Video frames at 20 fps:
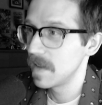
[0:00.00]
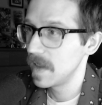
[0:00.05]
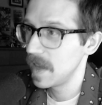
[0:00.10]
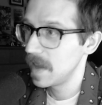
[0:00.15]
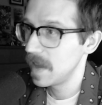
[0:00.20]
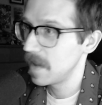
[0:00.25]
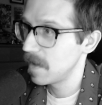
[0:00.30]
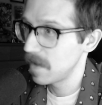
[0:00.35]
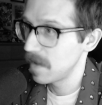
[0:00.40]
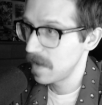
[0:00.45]

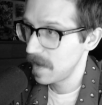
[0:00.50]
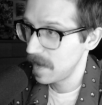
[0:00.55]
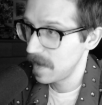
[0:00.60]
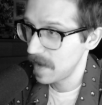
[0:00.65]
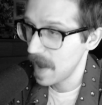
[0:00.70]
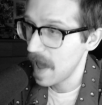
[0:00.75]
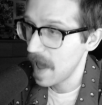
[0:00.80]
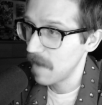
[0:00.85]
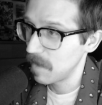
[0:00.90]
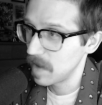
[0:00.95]
it
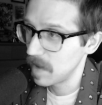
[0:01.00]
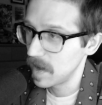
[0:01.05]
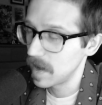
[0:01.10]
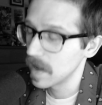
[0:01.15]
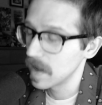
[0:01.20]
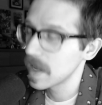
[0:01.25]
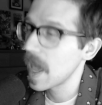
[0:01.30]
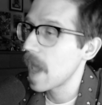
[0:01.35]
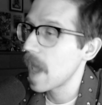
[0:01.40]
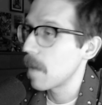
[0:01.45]
having
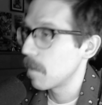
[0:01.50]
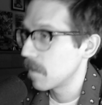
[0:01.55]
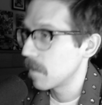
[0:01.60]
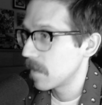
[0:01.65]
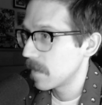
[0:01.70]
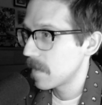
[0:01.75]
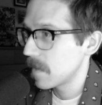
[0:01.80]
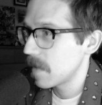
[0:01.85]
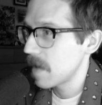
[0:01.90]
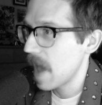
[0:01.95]
a game
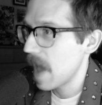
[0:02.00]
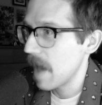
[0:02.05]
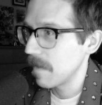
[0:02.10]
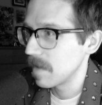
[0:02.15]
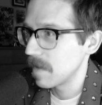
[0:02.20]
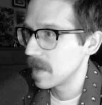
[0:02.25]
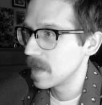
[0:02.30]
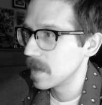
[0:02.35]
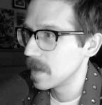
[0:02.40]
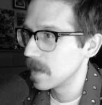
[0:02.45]

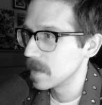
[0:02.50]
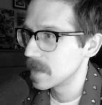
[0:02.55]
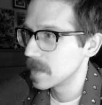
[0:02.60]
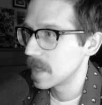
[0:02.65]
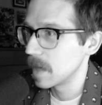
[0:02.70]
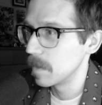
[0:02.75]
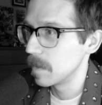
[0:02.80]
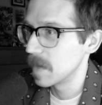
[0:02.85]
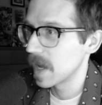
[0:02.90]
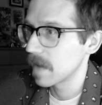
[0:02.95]
having a
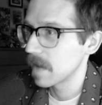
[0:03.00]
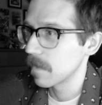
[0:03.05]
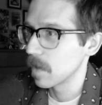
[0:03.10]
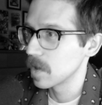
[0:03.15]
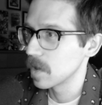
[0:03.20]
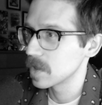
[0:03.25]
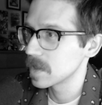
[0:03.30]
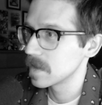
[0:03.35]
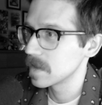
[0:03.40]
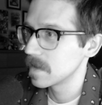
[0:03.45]
Steam Deck
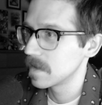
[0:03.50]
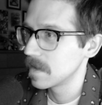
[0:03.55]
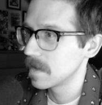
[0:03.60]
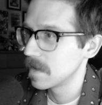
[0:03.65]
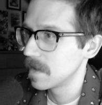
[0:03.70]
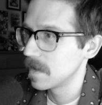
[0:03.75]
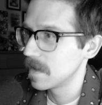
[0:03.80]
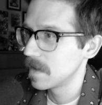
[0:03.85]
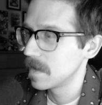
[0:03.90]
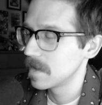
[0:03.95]
version.
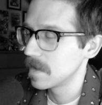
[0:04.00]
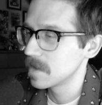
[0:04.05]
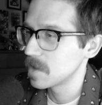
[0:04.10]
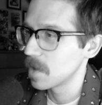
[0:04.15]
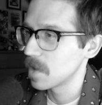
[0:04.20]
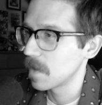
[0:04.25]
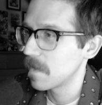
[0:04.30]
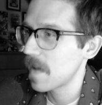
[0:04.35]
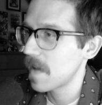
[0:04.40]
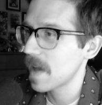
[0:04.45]
So
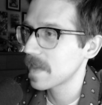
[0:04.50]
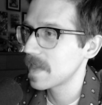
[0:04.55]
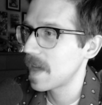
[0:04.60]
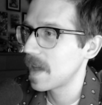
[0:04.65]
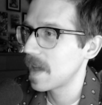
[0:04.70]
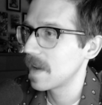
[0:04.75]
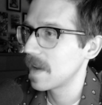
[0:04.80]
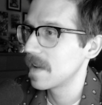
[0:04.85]
the fact that